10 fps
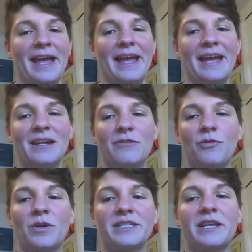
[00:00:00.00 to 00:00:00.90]
And of
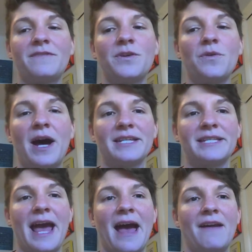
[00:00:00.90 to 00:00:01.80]
course, if you guys
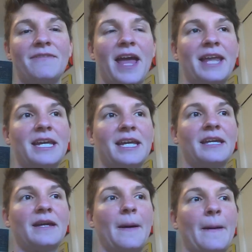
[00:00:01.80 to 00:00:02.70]
have
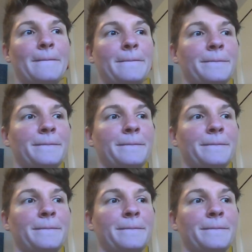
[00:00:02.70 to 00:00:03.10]
any um,